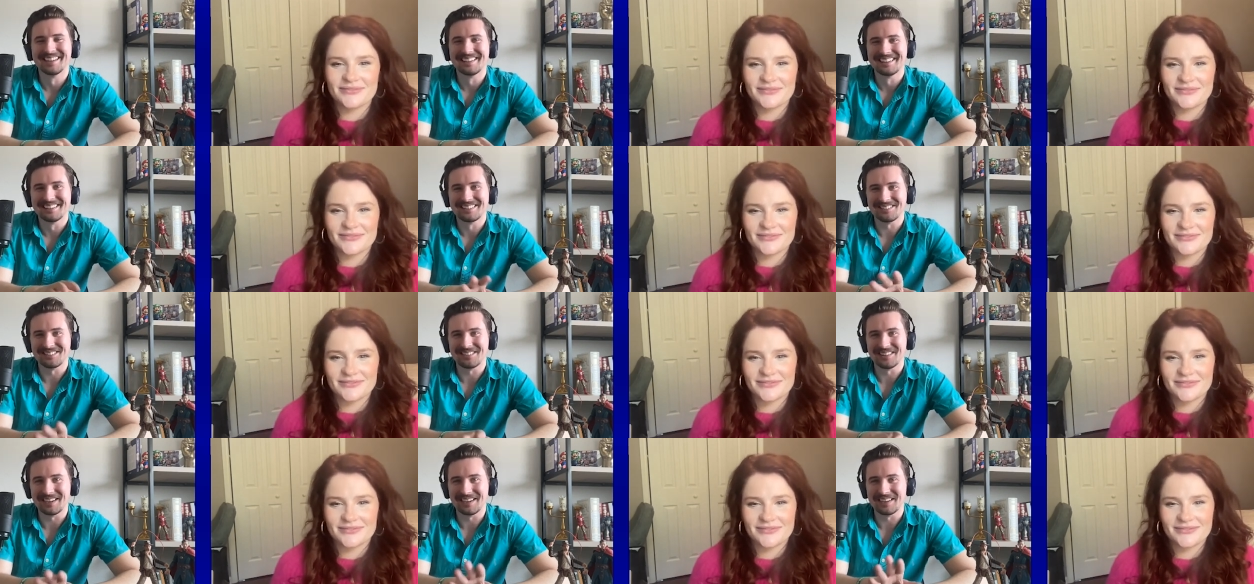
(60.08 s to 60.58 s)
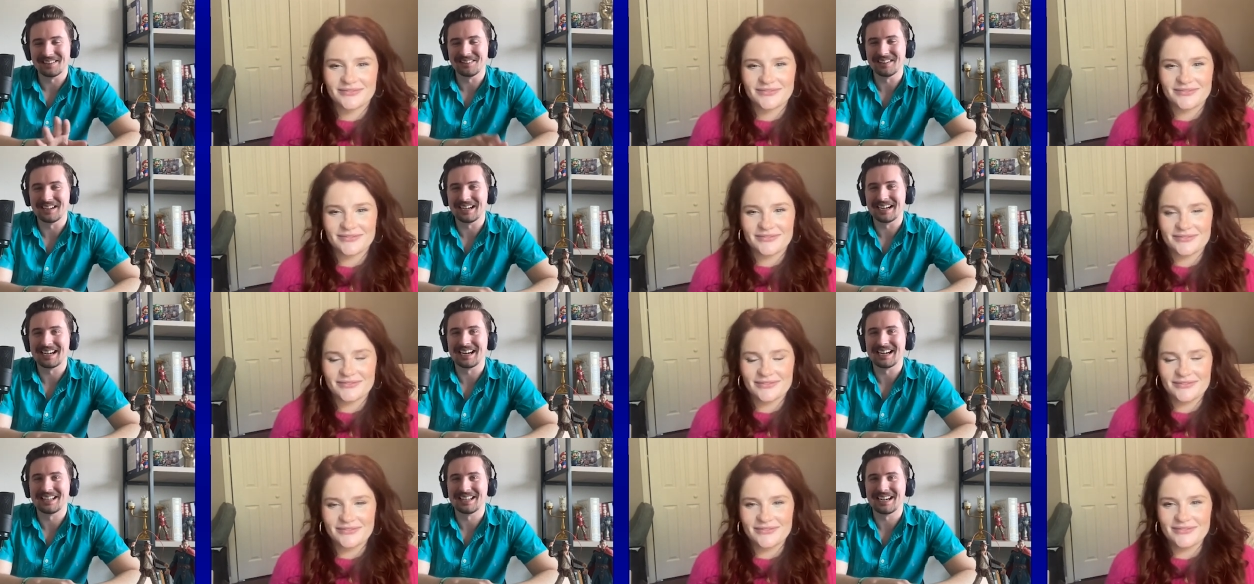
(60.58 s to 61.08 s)
Speaker 1: Right. Well,
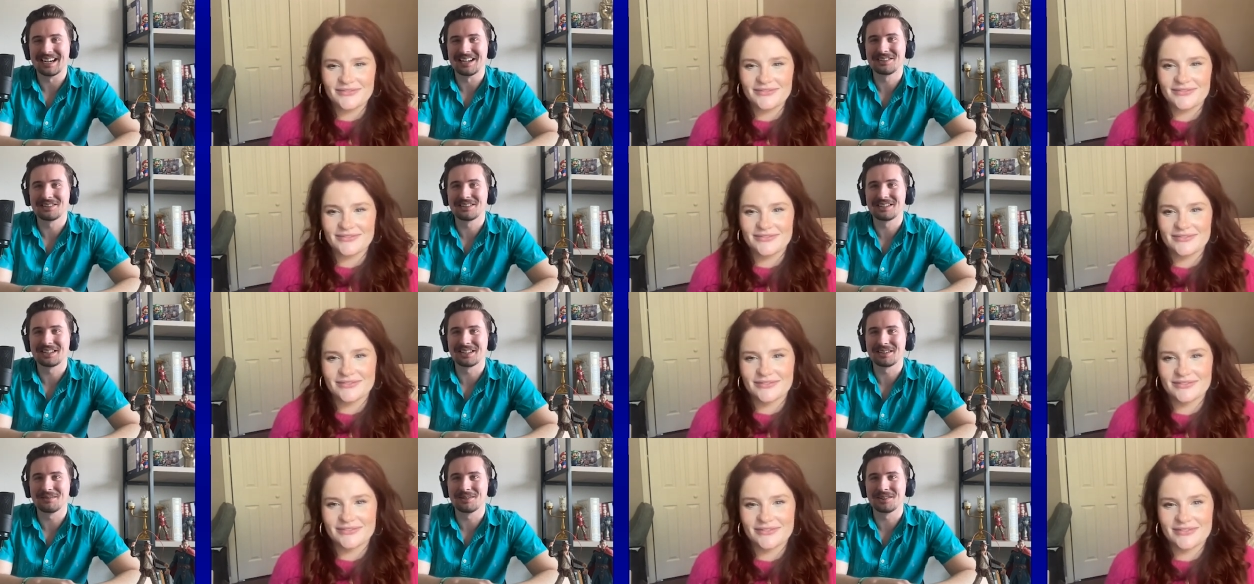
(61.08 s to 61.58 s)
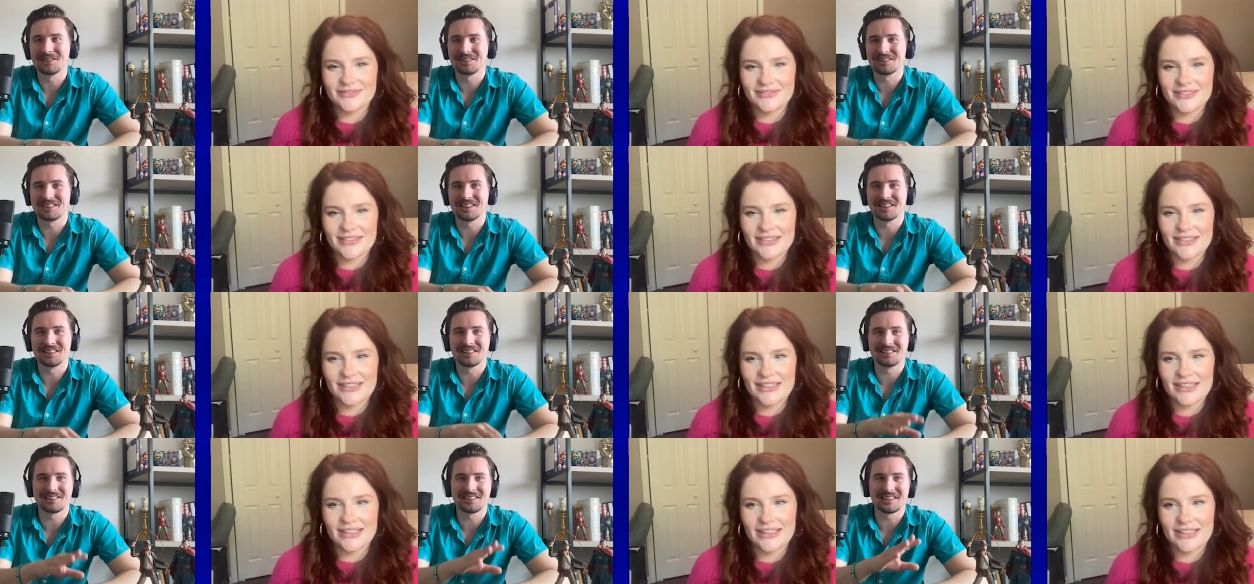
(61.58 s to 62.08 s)
I think it was
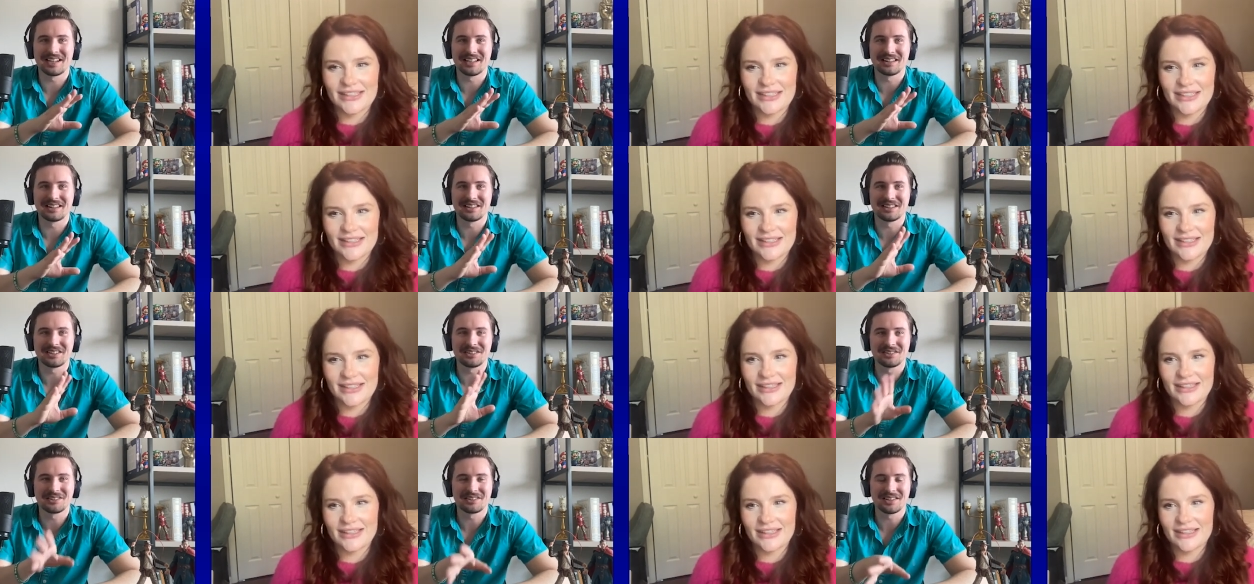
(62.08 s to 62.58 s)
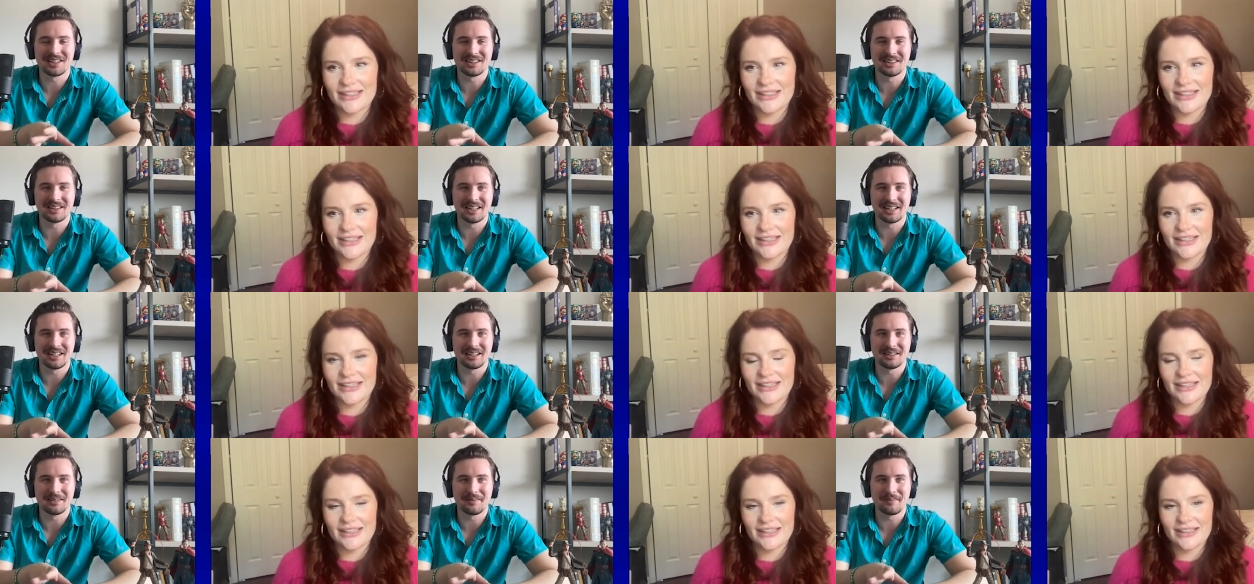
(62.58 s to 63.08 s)
because I think you said
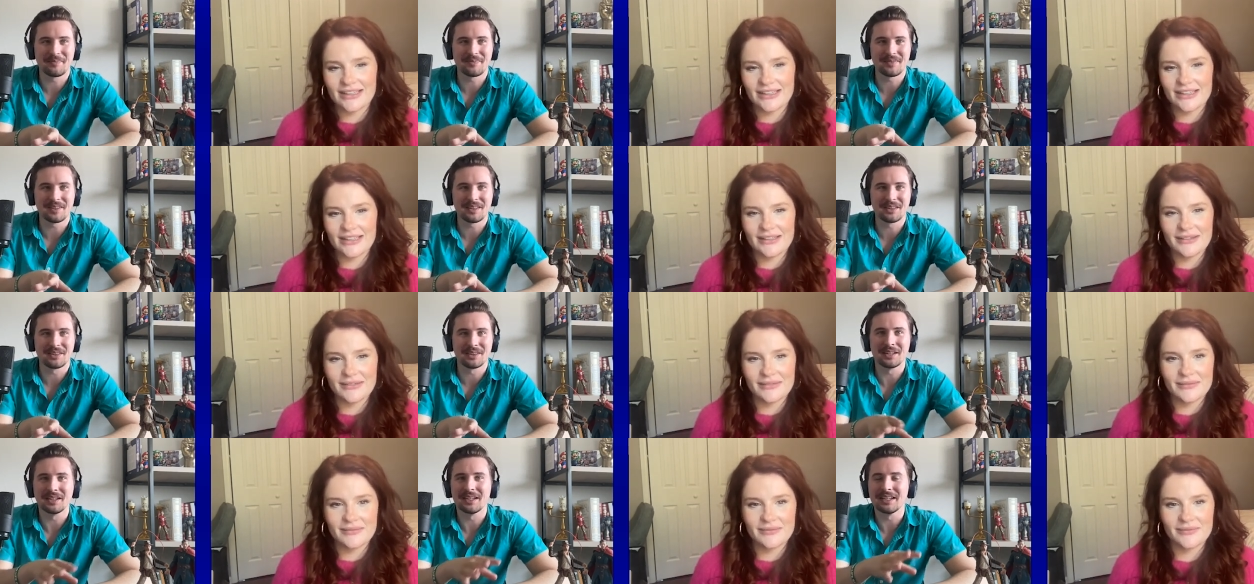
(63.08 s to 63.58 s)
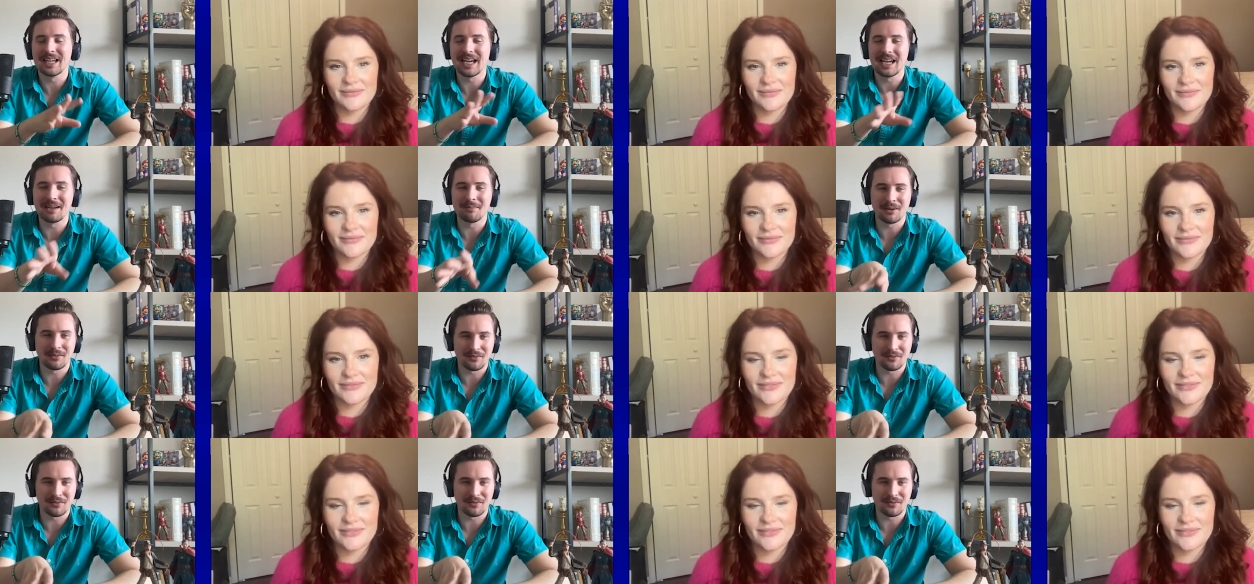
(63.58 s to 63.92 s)
that the name of